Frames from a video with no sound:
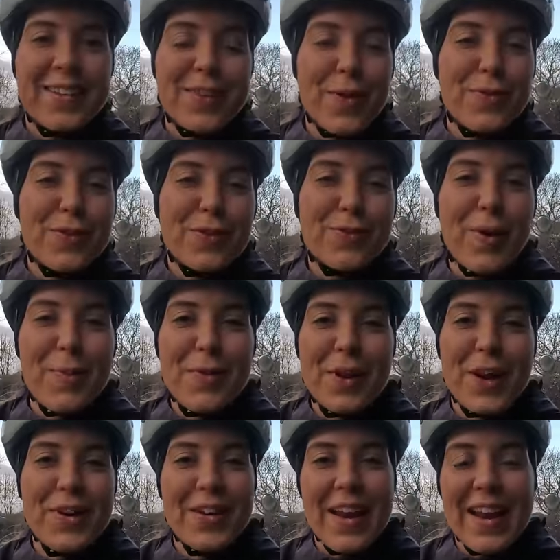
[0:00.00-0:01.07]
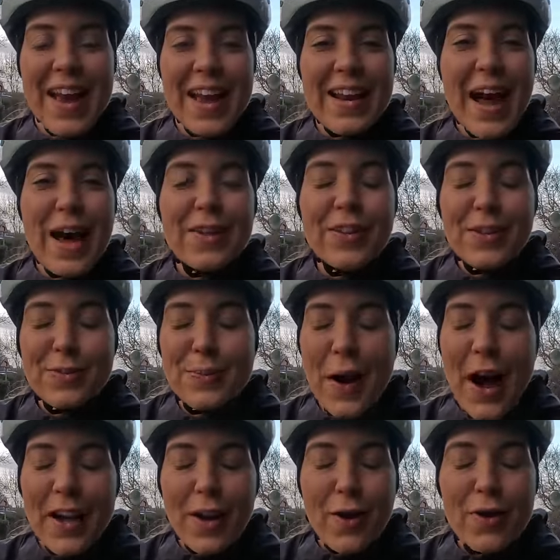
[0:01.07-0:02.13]
So just one Maloney in. This
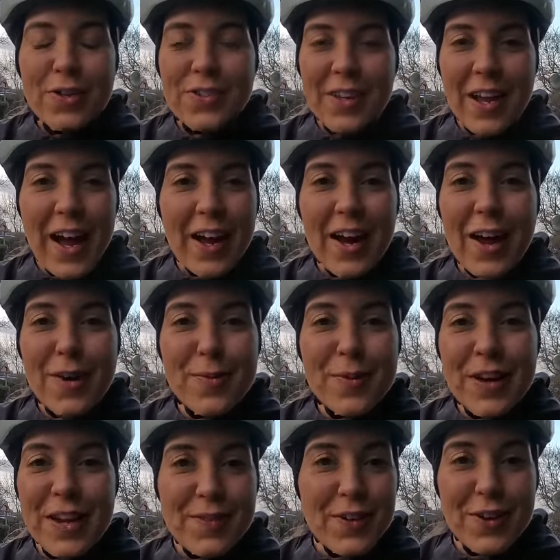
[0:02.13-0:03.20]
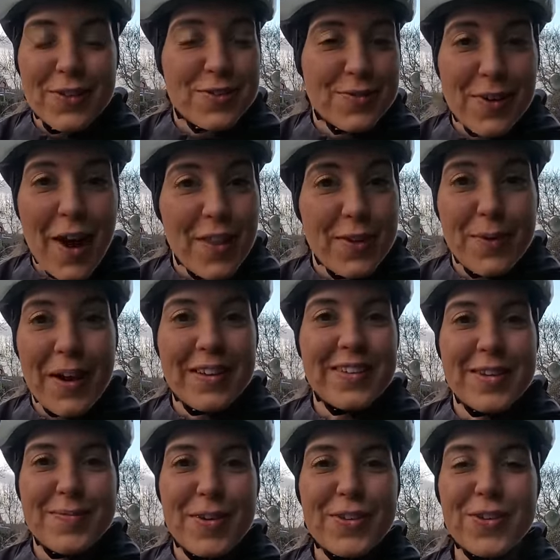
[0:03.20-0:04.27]
bike, honestly, I cannot believe I used to ride the way I
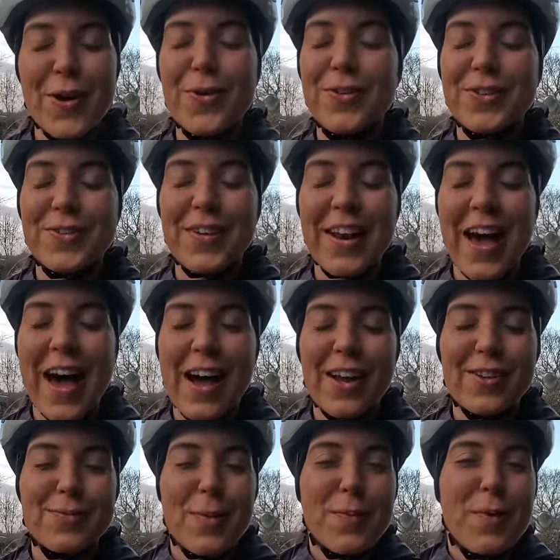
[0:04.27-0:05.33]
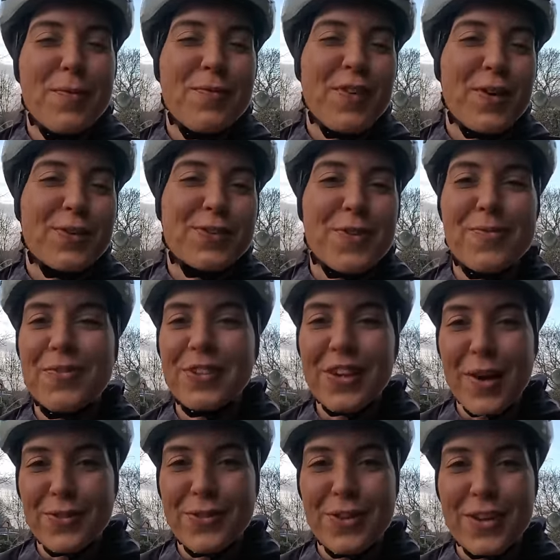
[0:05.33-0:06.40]
did. My shoulders are relaxed, my bum feels comfy. It's
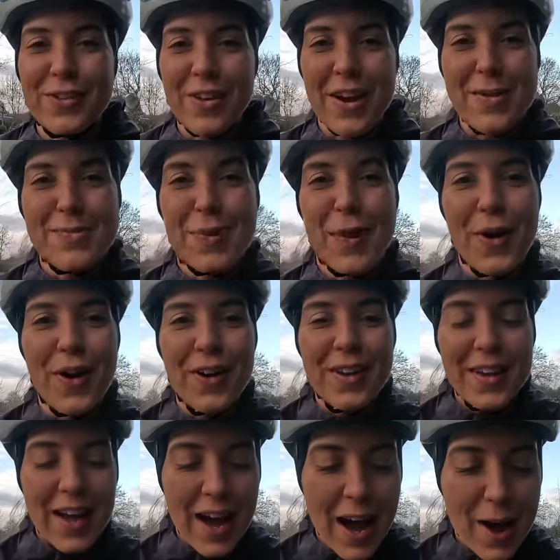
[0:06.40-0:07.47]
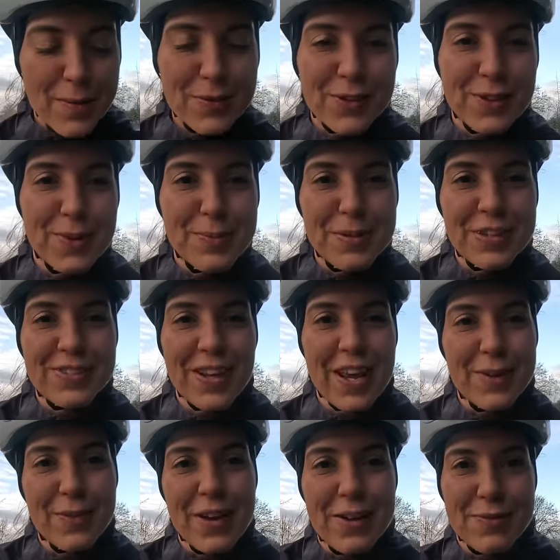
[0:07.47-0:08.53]
absolutely great, but absolute
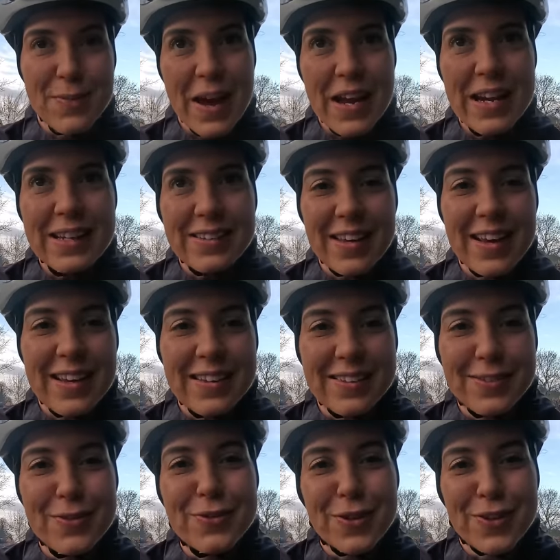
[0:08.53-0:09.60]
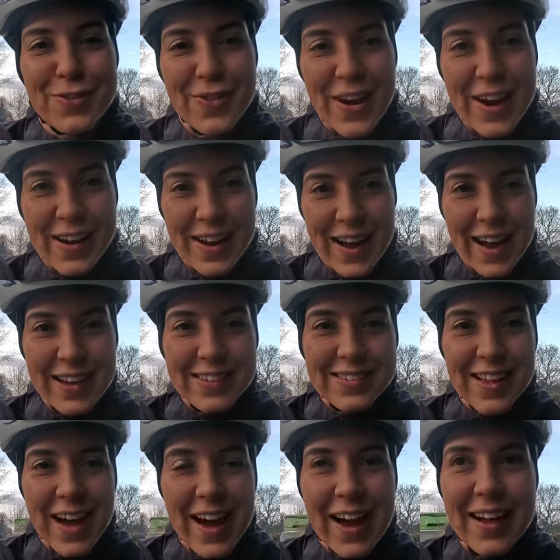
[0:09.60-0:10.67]
mistake we've made is we've just realised
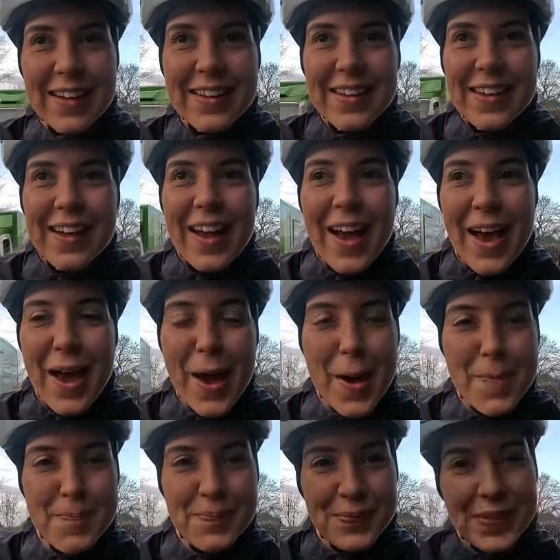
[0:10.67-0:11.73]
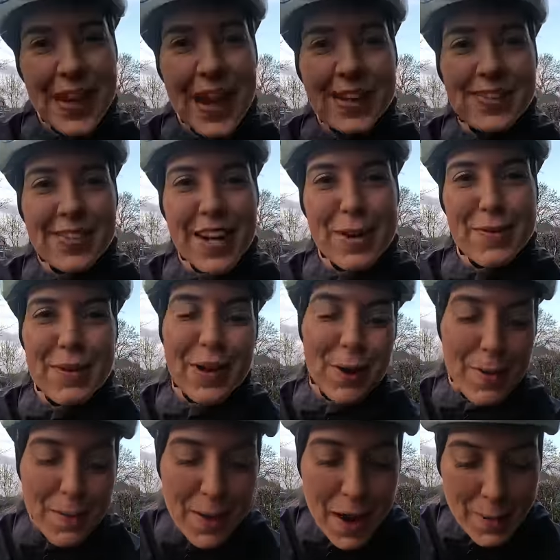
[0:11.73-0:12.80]
that um, yesterday when we
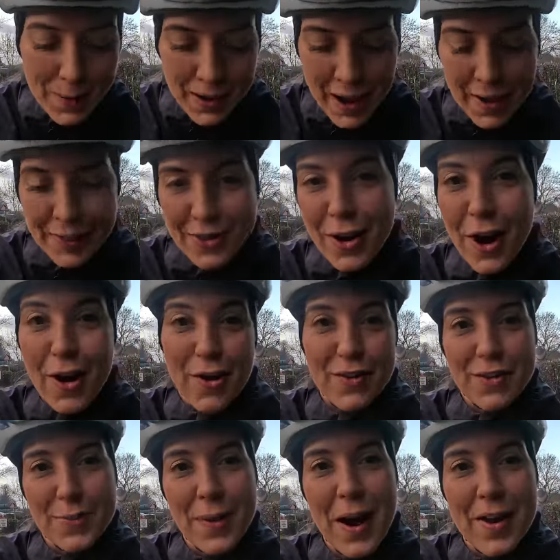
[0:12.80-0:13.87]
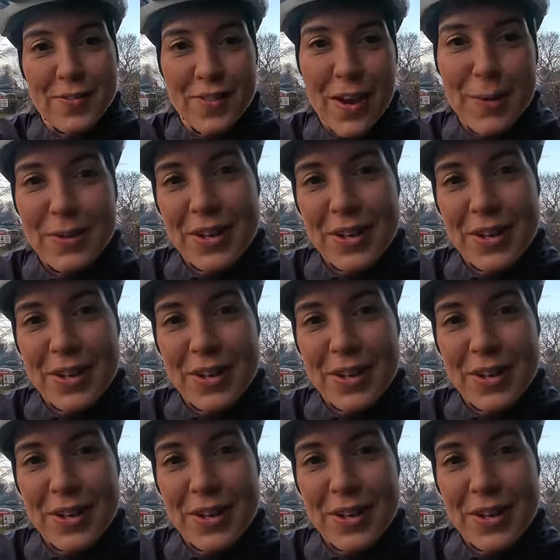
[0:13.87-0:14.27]
got my bike back out the car car off the bike fit, we